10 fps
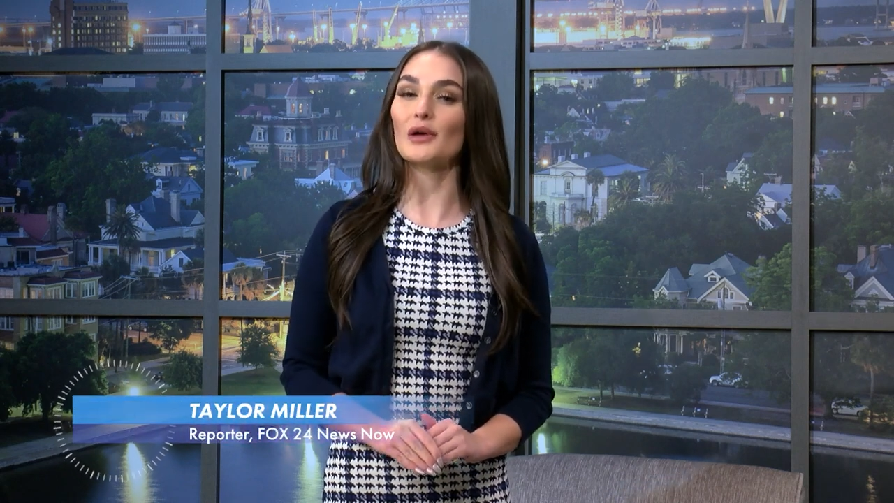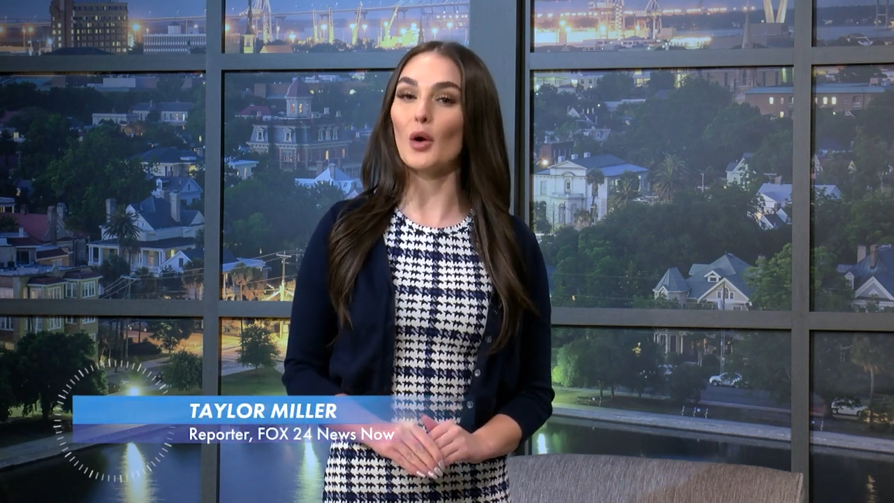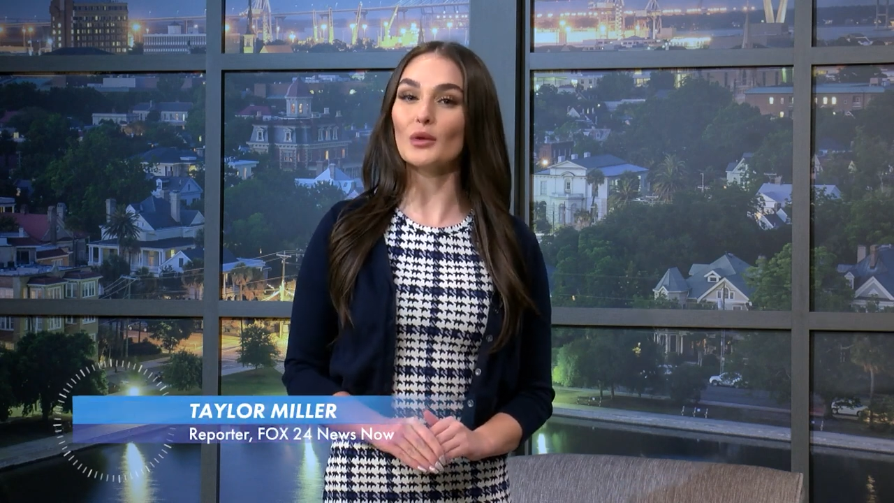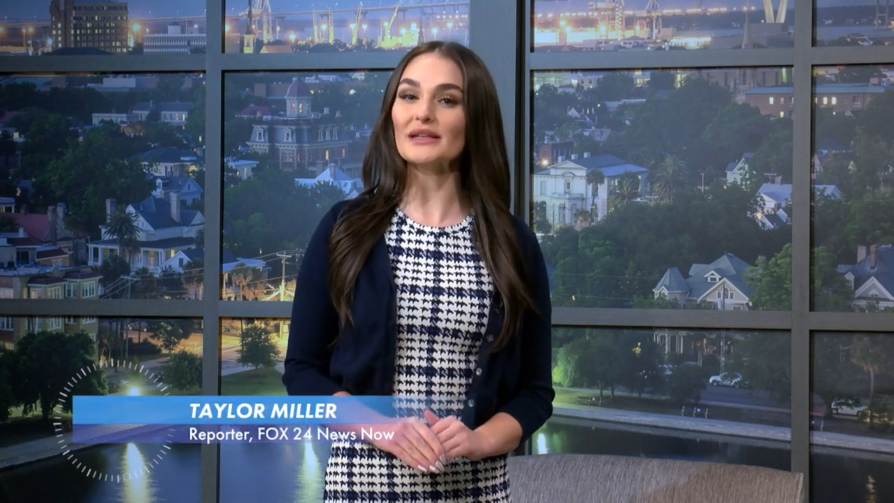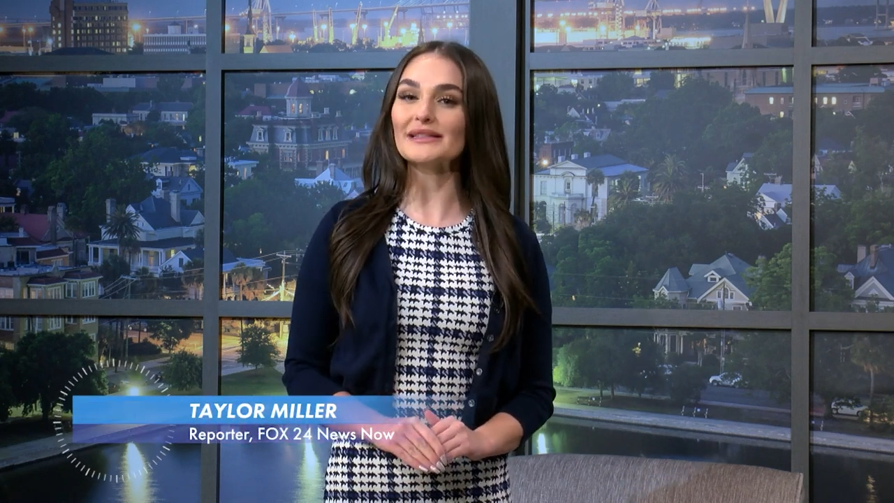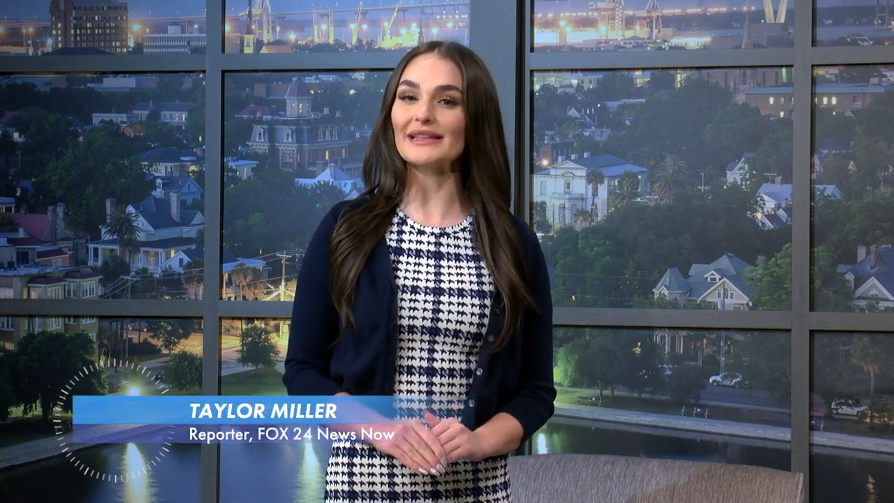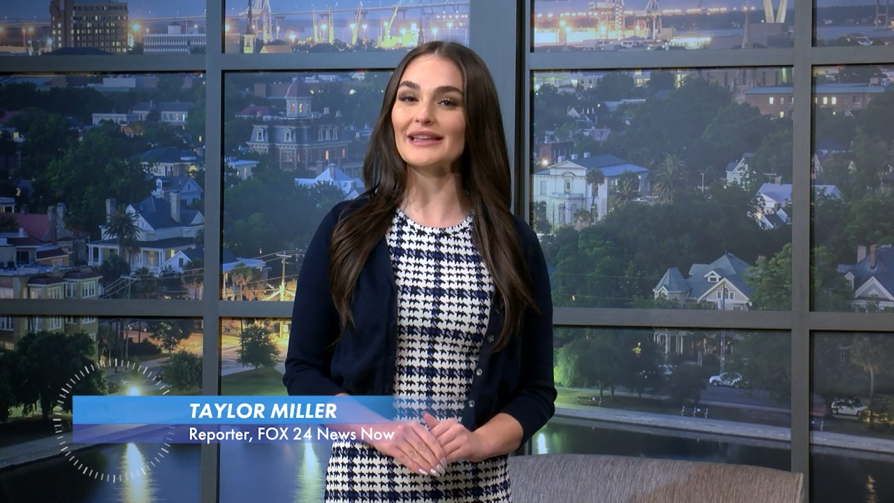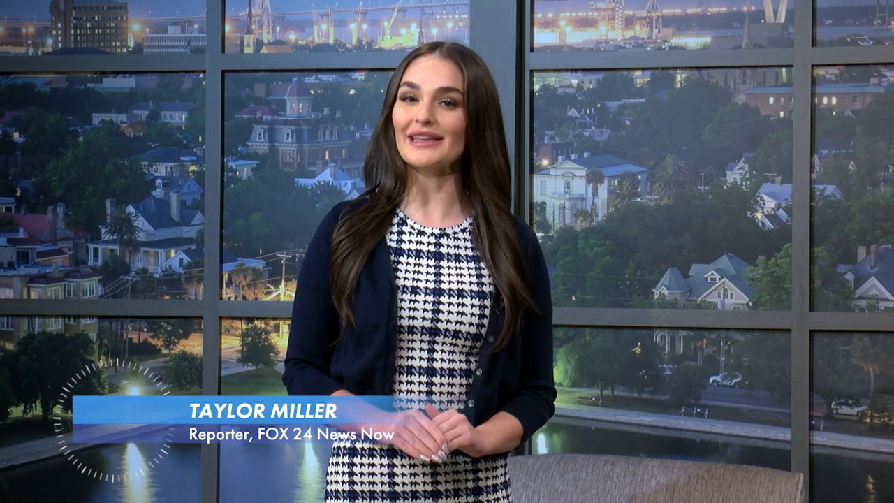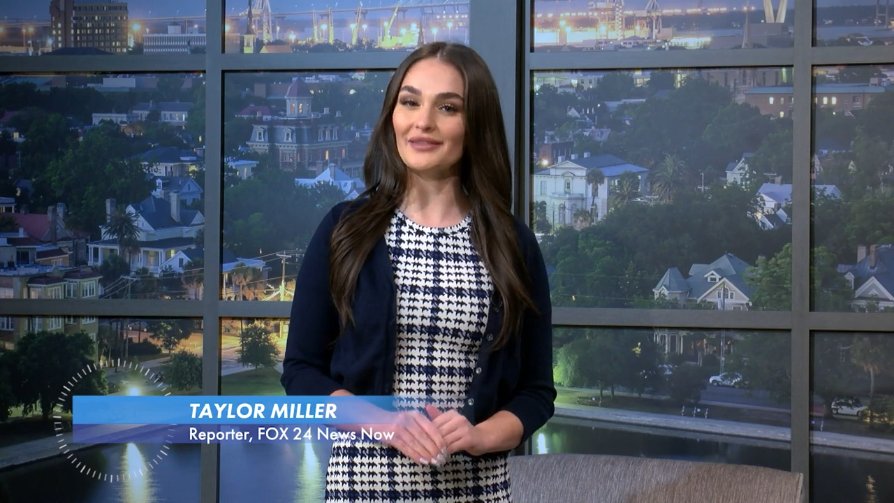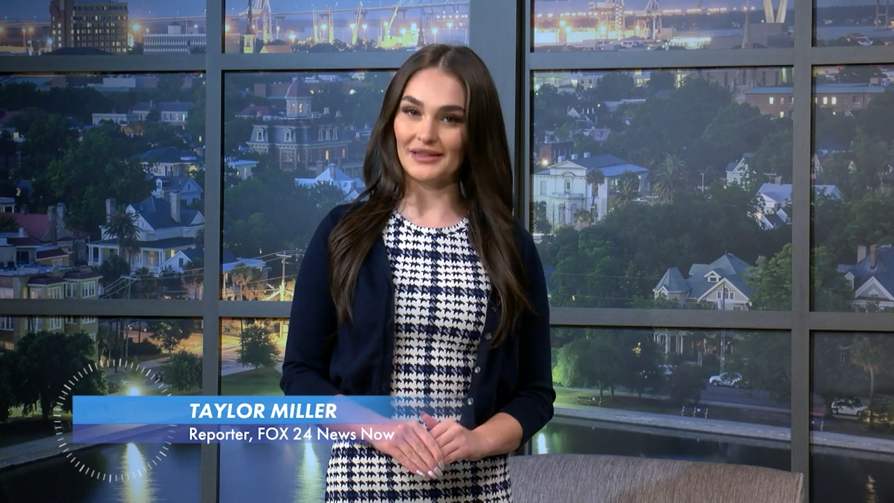to the Holy
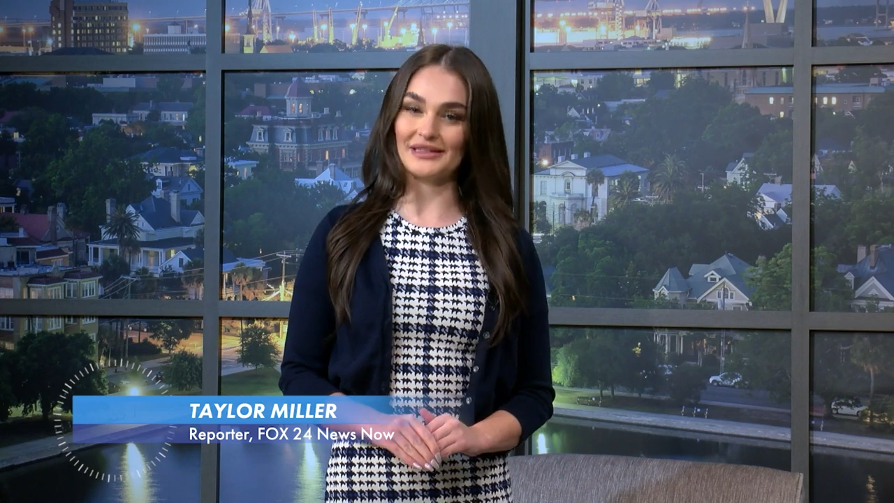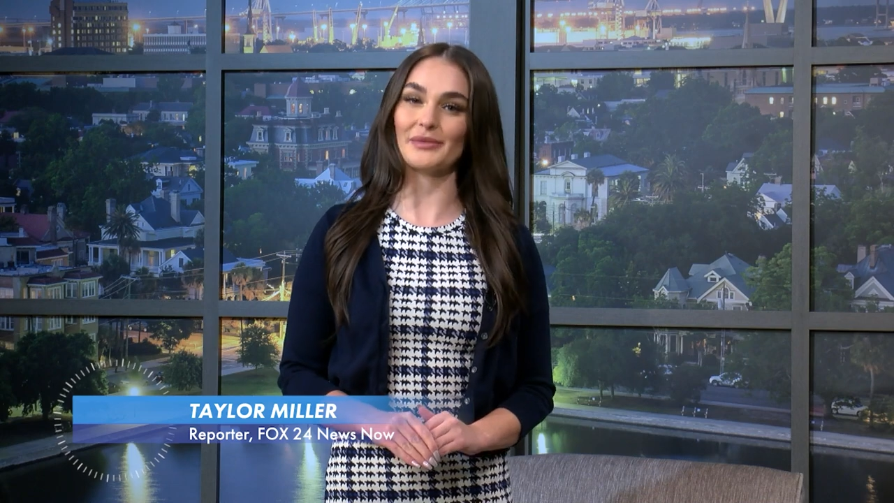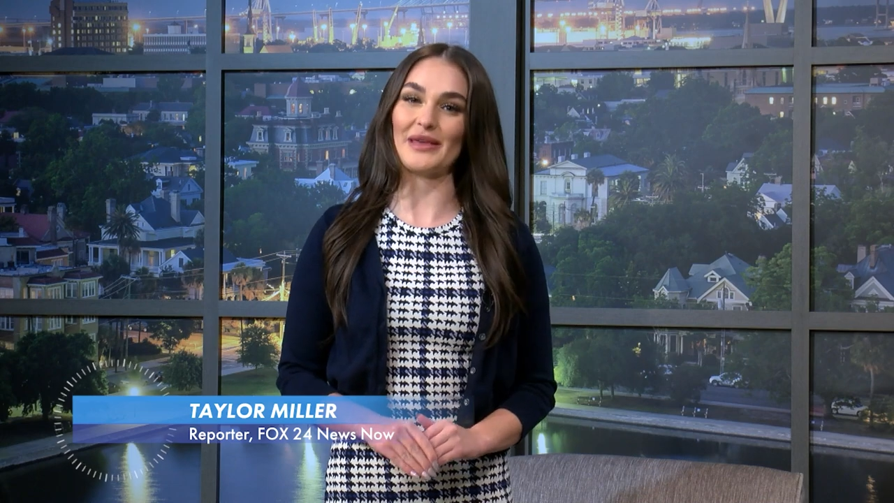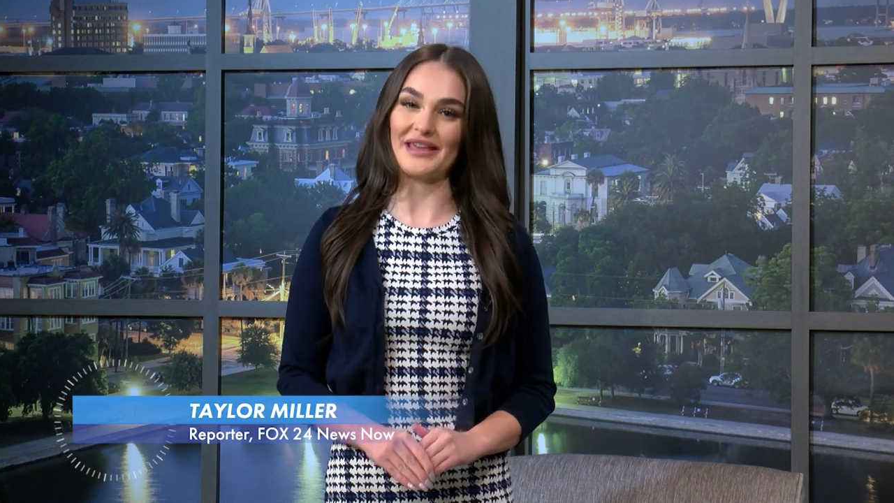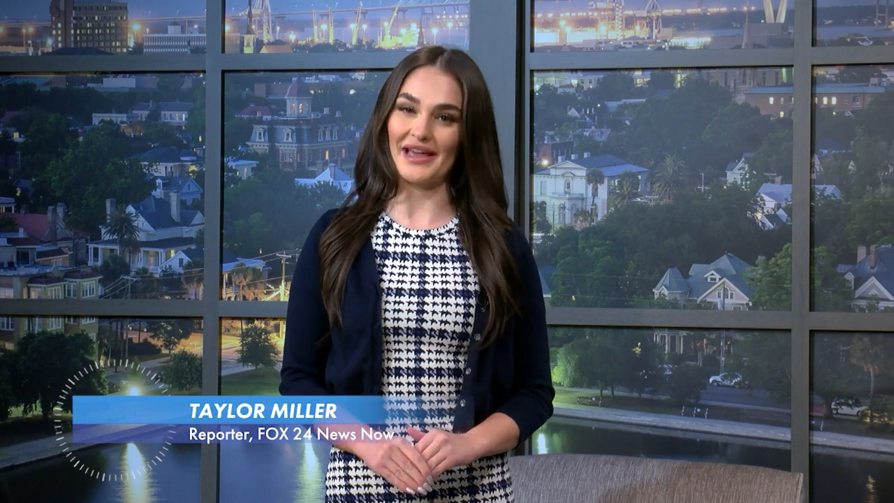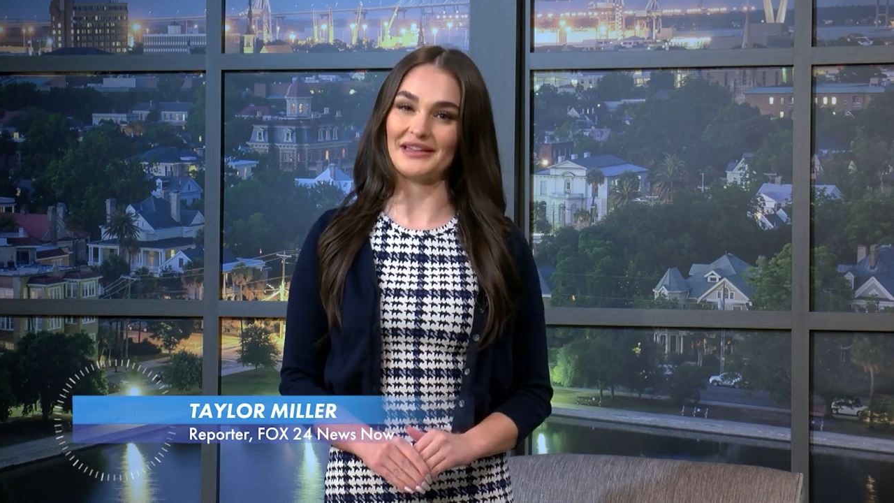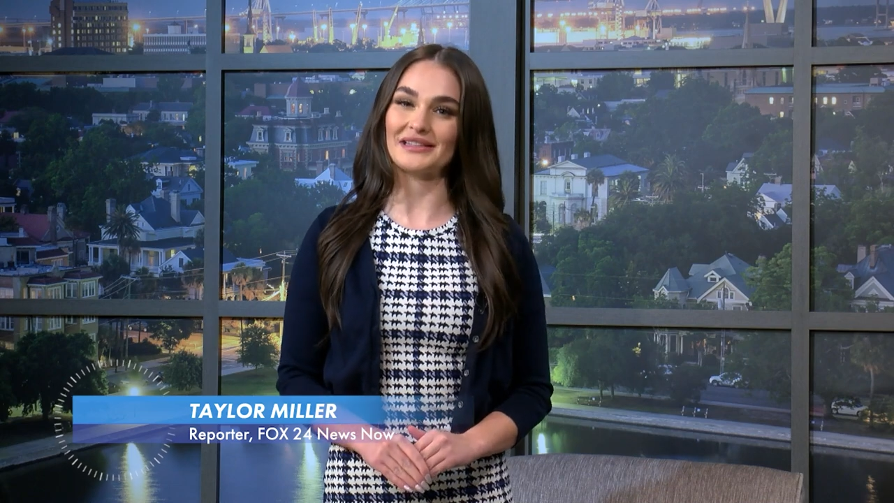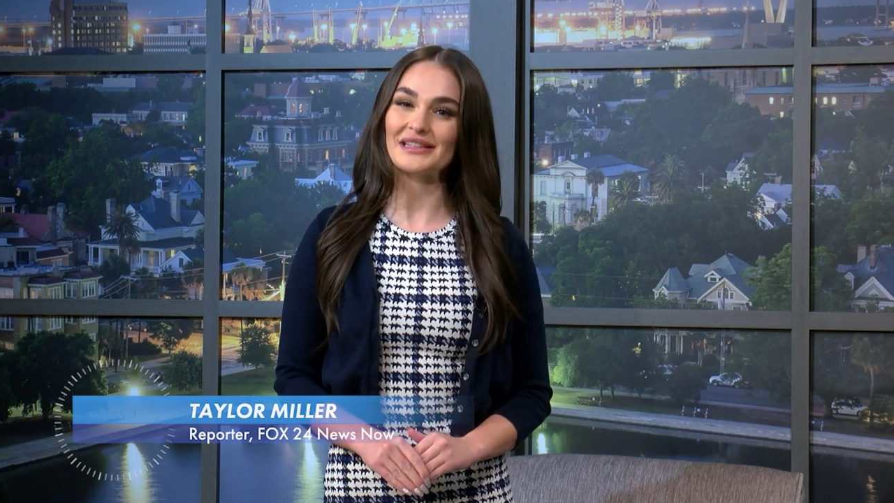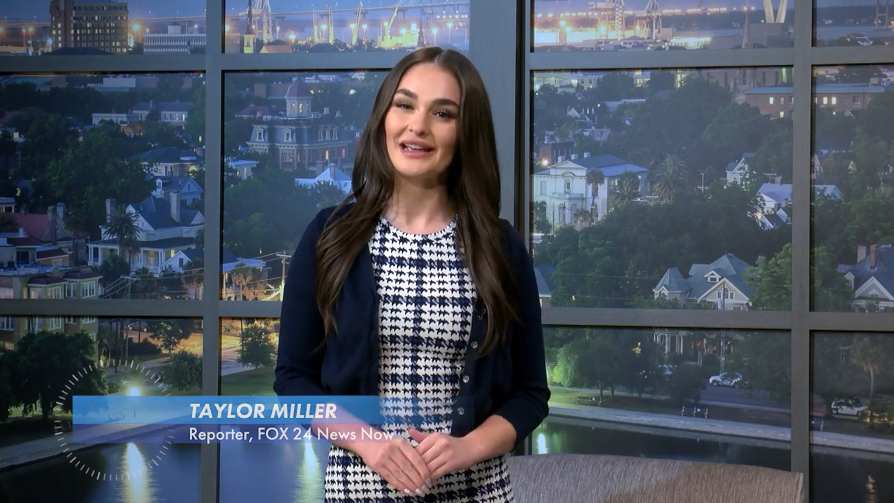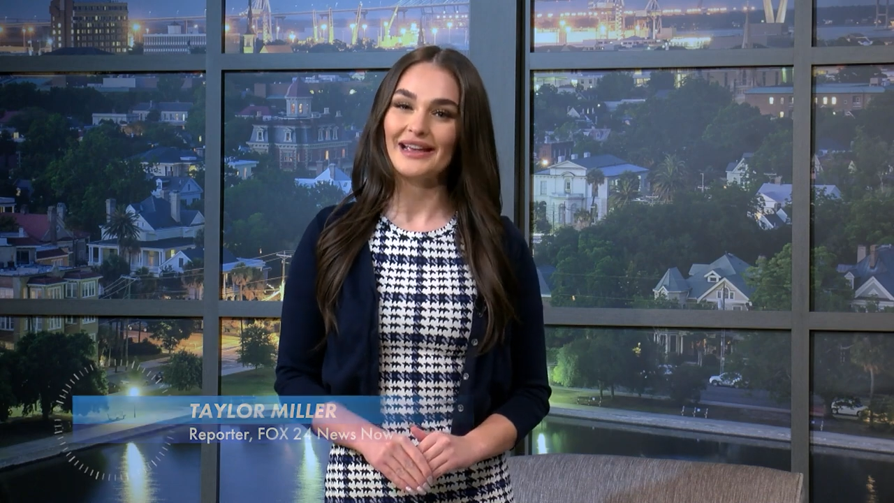City this weekend.